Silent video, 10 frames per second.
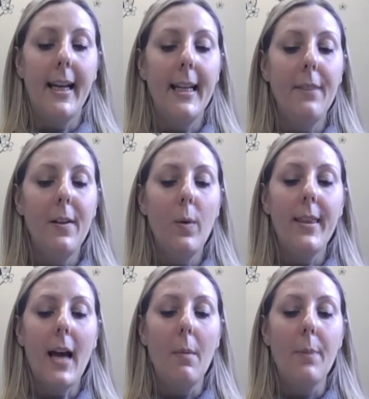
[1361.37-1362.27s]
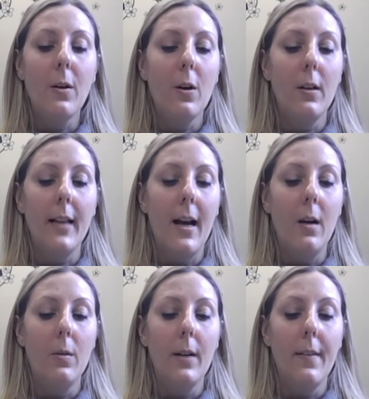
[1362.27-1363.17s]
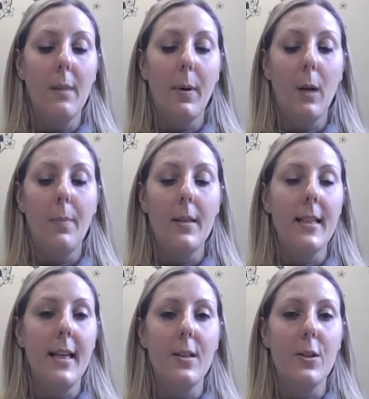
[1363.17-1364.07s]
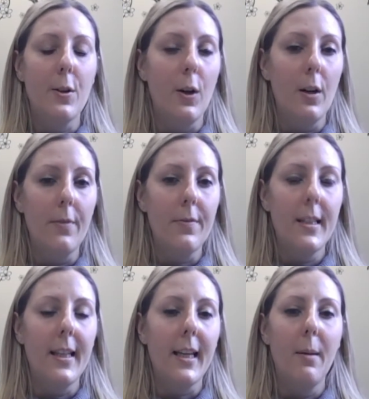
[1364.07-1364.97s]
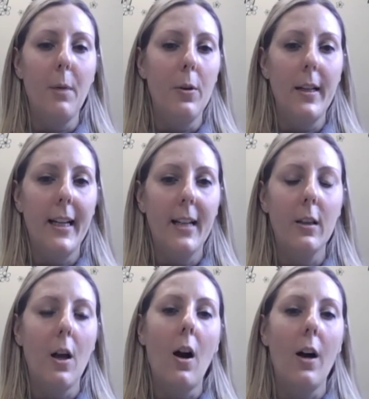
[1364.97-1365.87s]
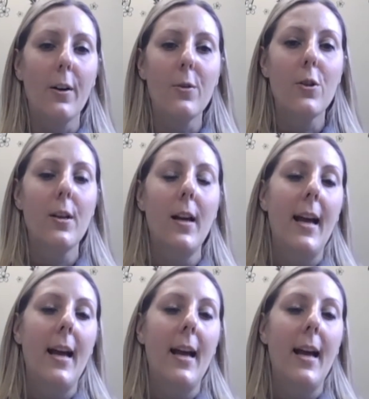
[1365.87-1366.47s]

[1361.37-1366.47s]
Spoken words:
And even with Help a Girl Out and the purpose that it serves to the community at large,